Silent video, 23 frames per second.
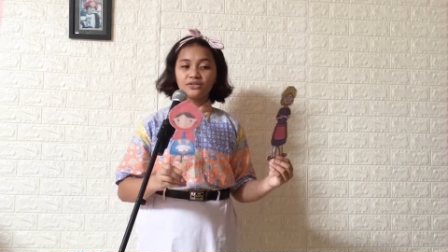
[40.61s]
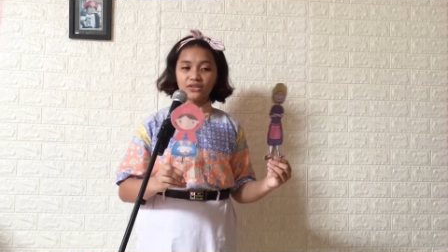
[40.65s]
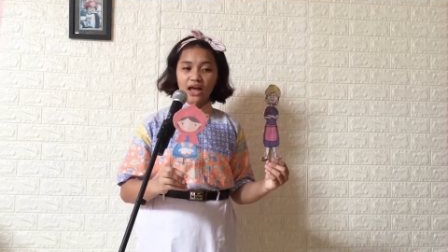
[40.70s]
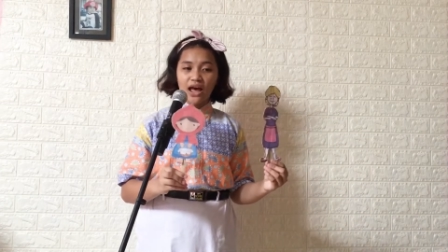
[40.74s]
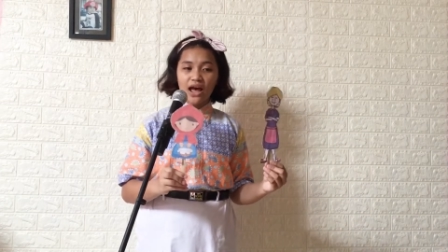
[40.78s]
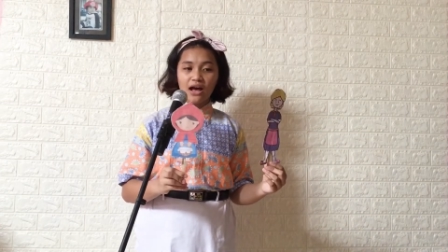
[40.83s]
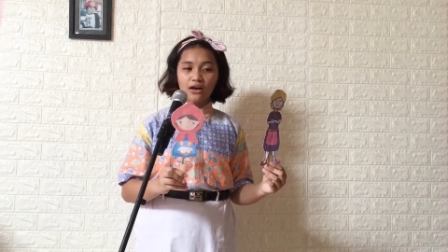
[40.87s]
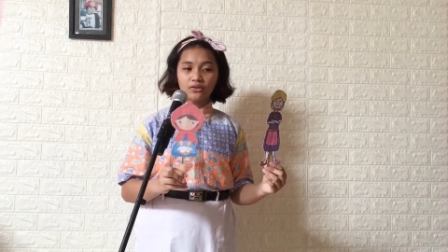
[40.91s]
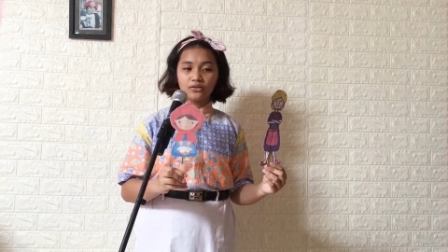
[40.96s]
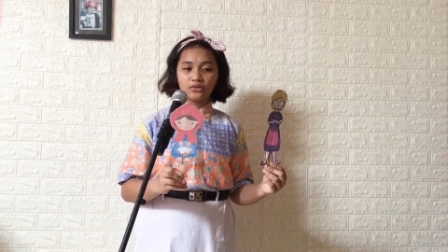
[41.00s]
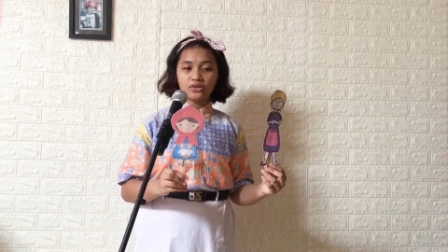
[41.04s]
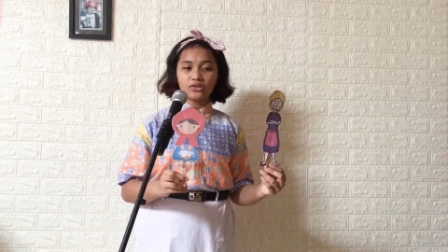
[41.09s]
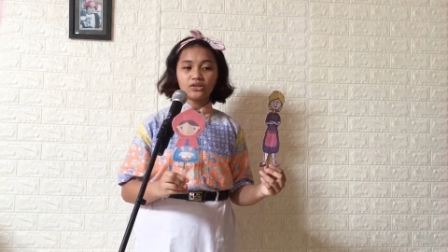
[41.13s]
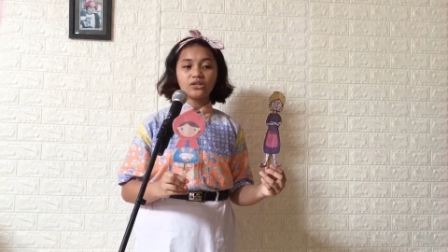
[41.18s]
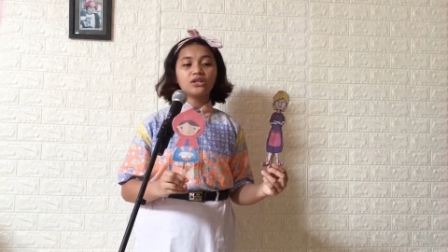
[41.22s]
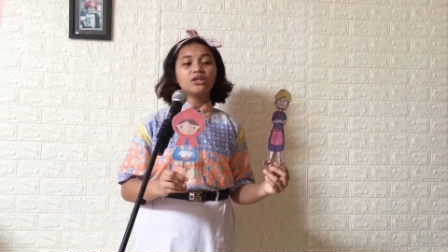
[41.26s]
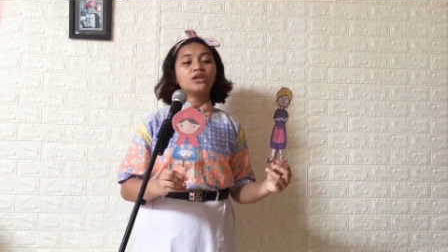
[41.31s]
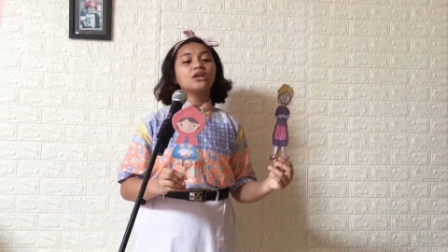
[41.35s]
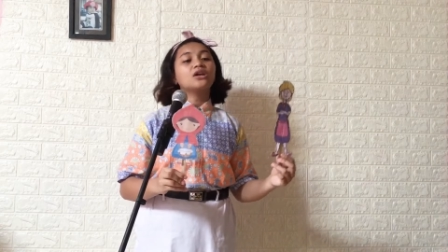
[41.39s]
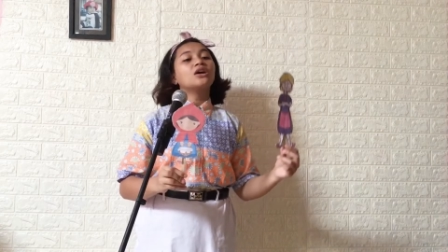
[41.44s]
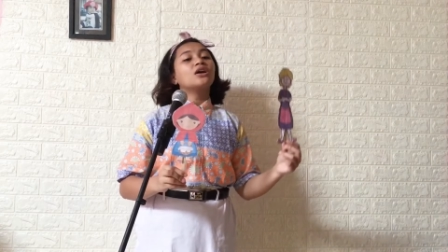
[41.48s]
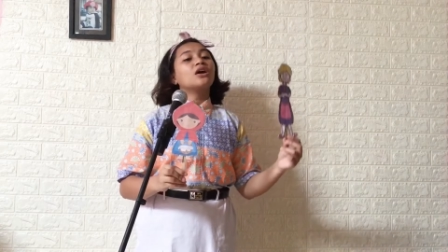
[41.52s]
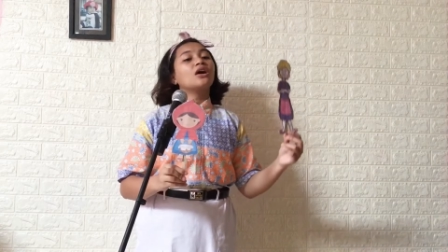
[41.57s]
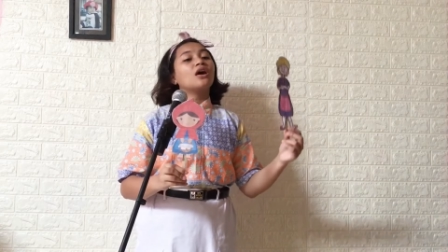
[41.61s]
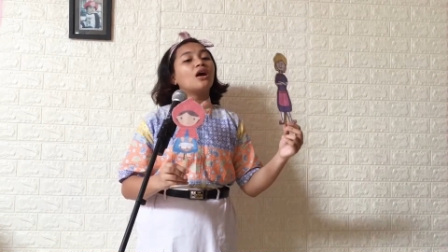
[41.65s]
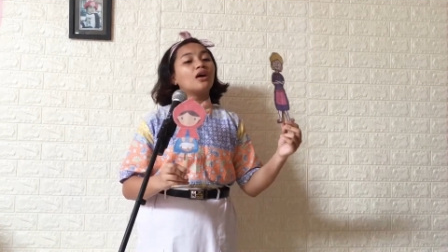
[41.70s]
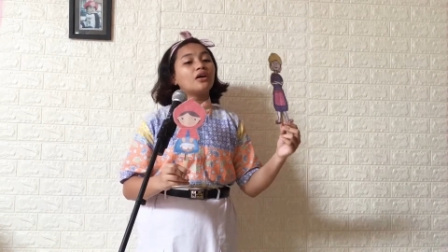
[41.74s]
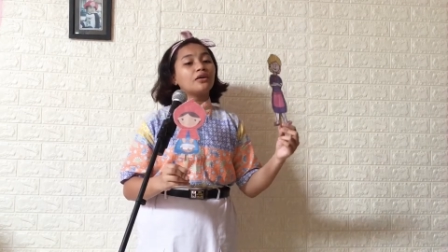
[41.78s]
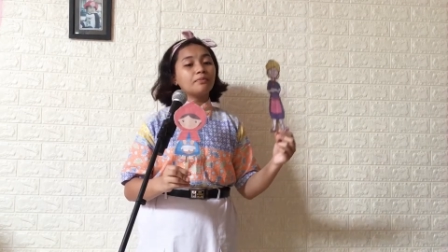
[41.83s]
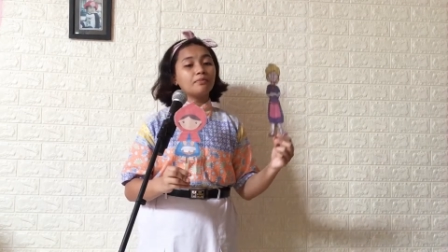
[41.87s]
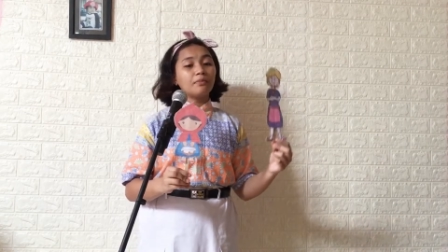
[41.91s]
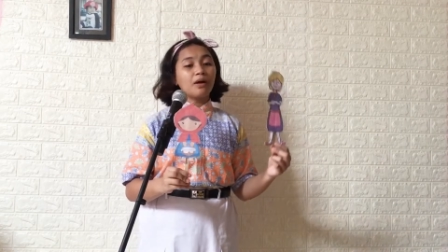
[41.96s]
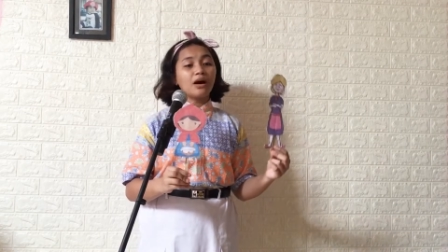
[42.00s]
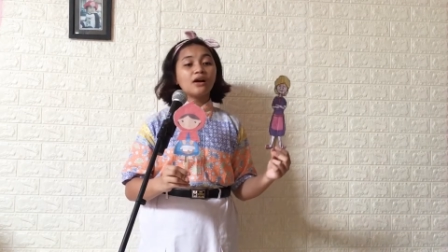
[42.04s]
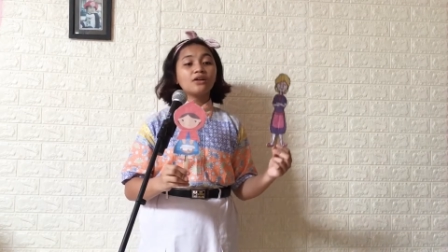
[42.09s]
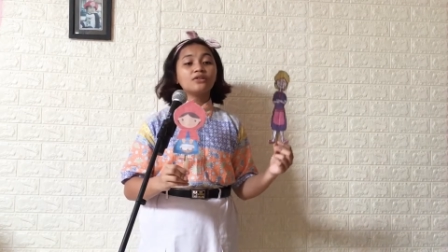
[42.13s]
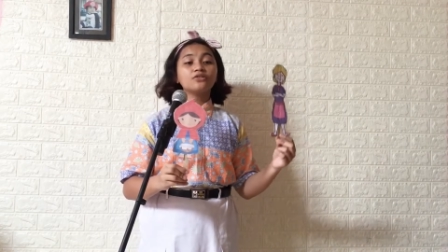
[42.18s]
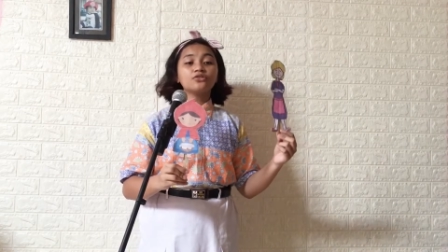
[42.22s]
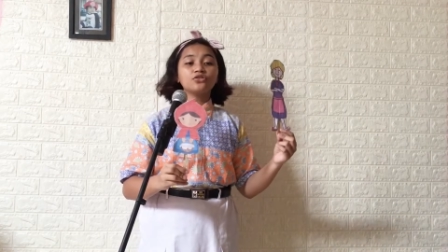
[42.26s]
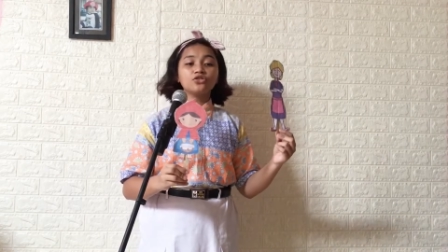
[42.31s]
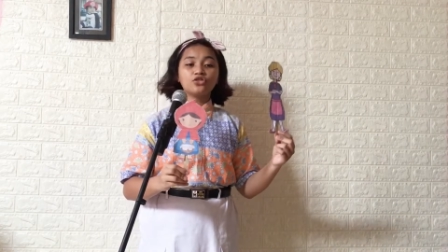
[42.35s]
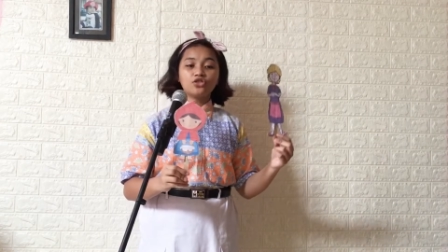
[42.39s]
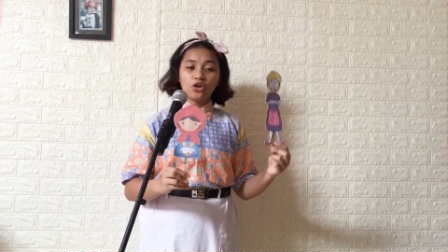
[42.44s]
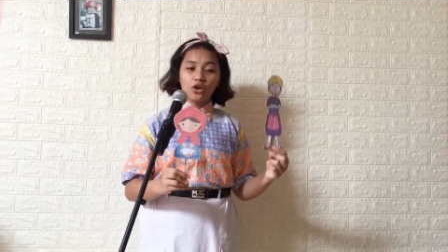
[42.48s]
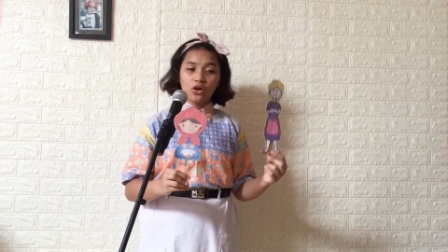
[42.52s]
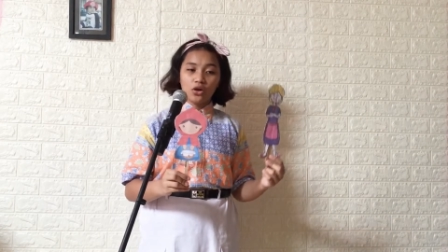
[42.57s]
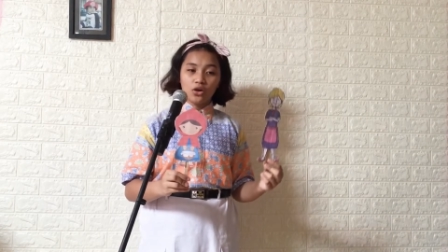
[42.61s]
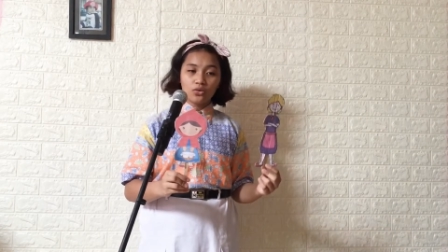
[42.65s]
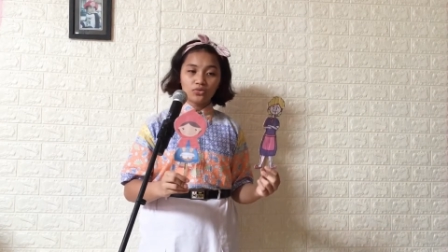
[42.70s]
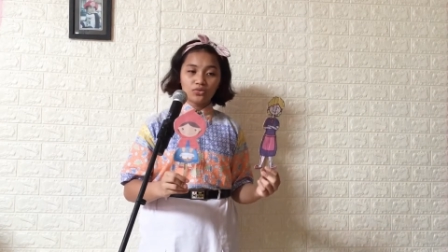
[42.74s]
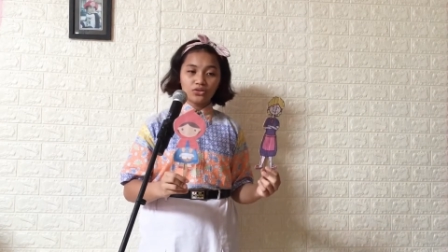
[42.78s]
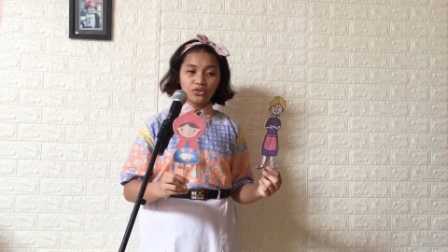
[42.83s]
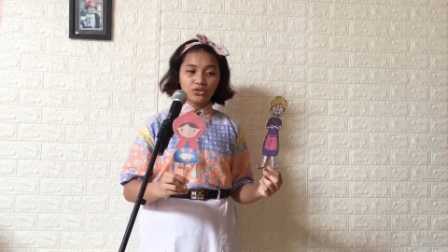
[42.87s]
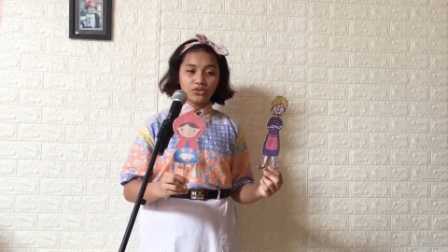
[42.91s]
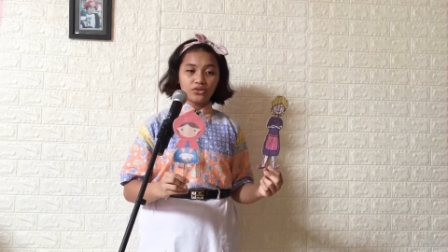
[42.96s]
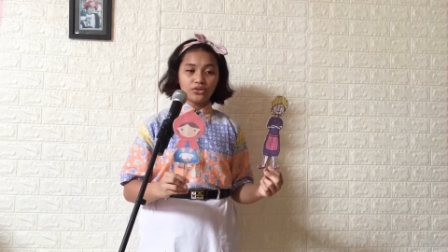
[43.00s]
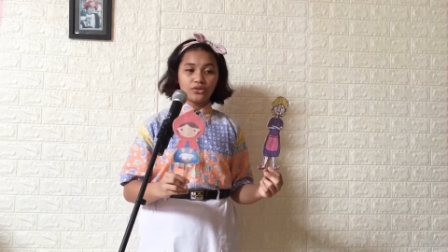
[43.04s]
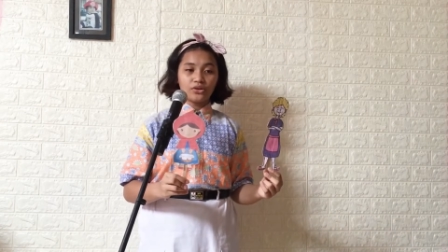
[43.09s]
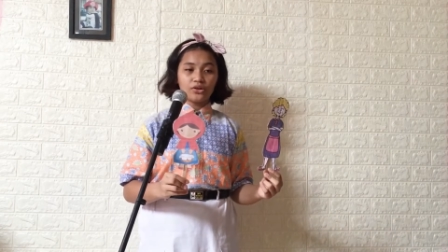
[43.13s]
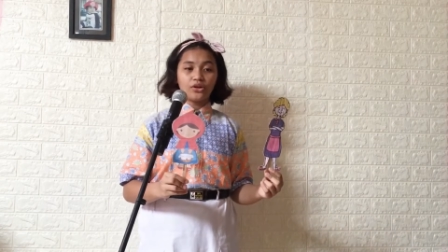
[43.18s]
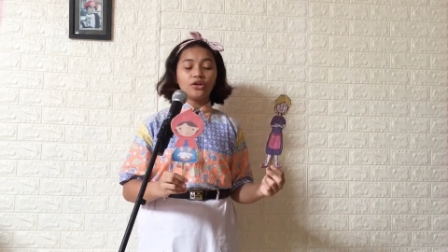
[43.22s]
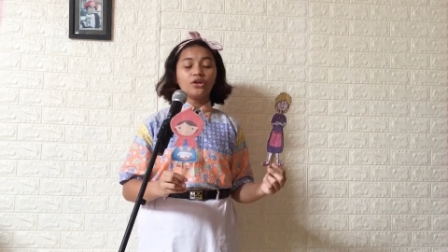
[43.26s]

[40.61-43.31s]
house, her mother told her